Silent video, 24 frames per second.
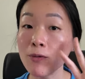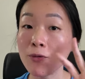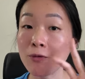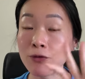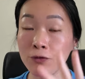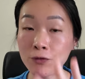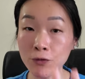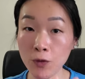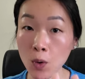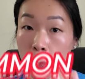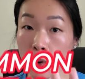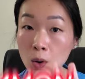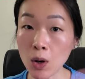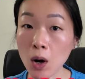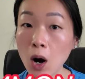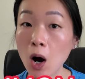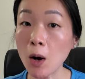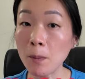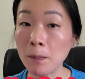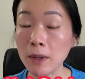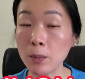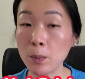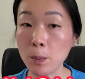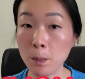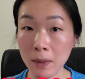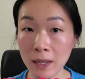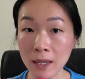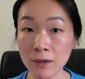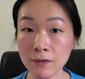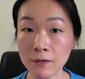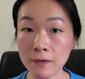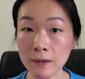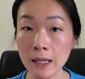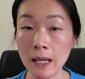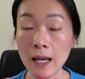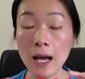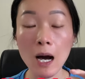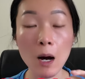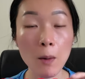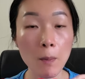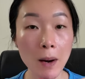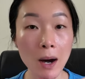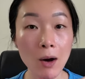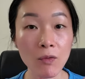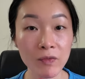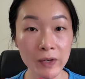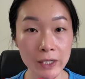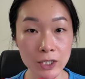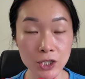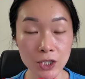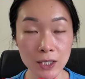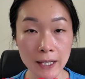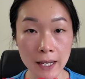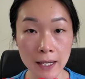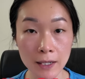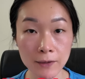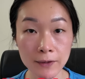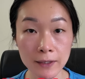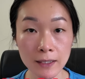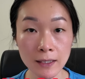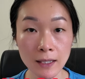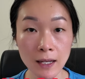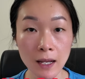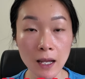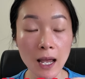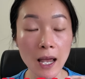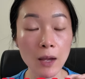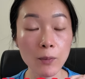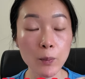four common myths about vegetarian,